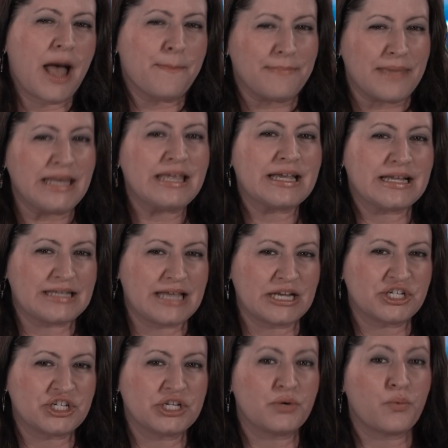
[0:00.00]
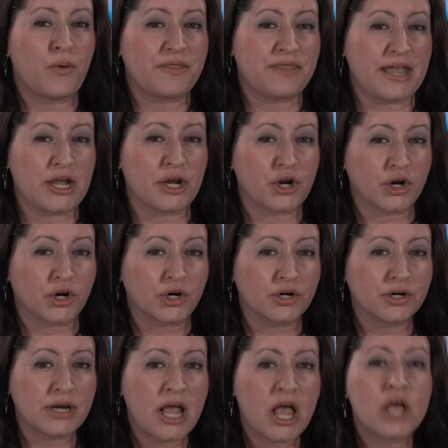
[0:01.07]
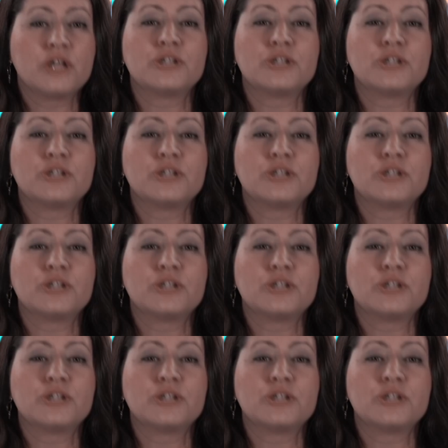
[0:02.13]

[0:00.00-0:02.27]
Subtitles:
media attention when they occurred.